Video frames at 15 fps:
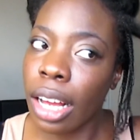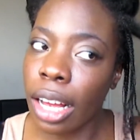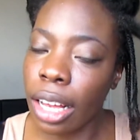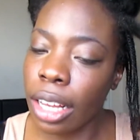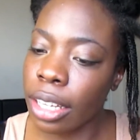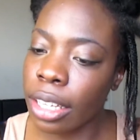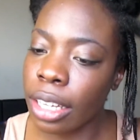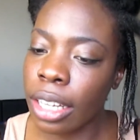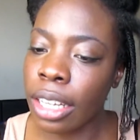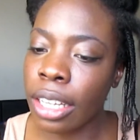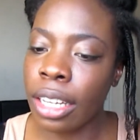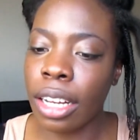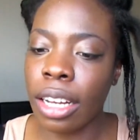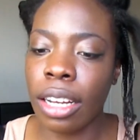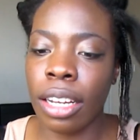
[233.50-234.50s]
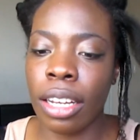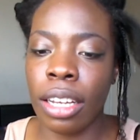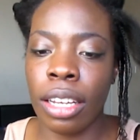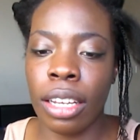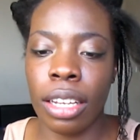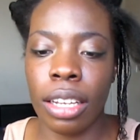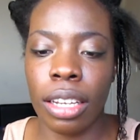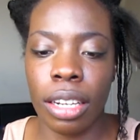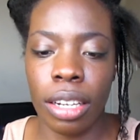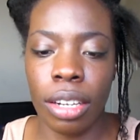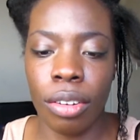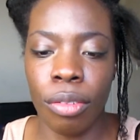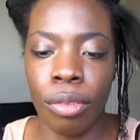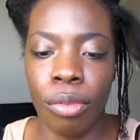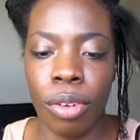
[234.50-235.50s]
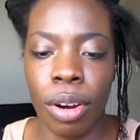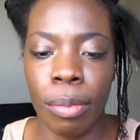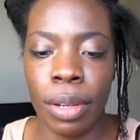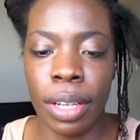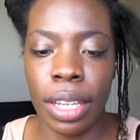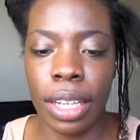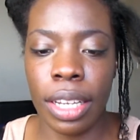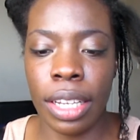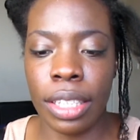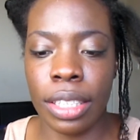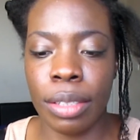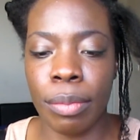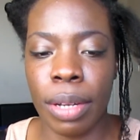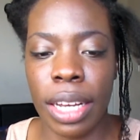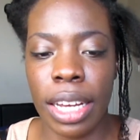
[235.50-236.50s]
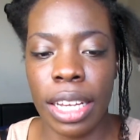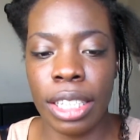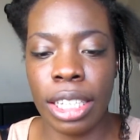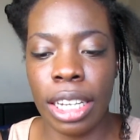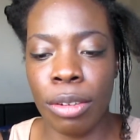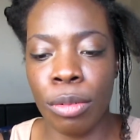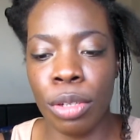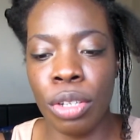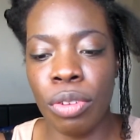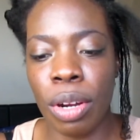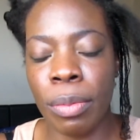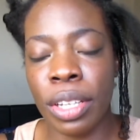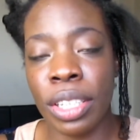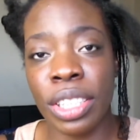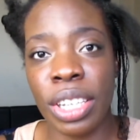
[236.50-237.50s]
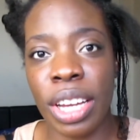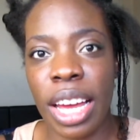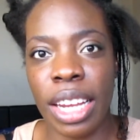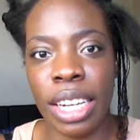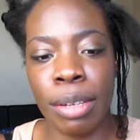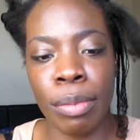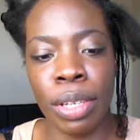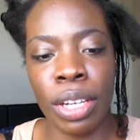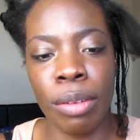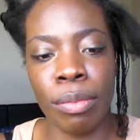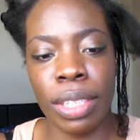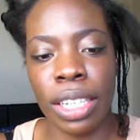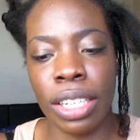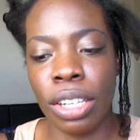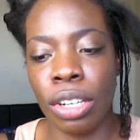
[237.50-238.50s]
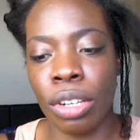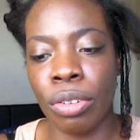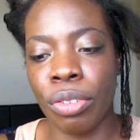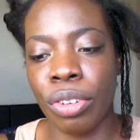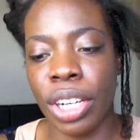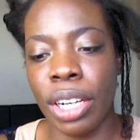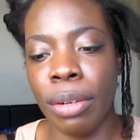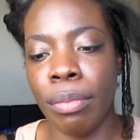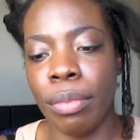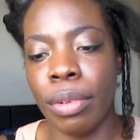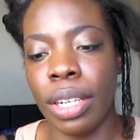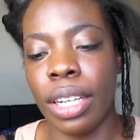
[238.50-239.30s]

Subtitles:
and then I rub it into my hand. Like when you rub it into your hand, it becomes like a cream,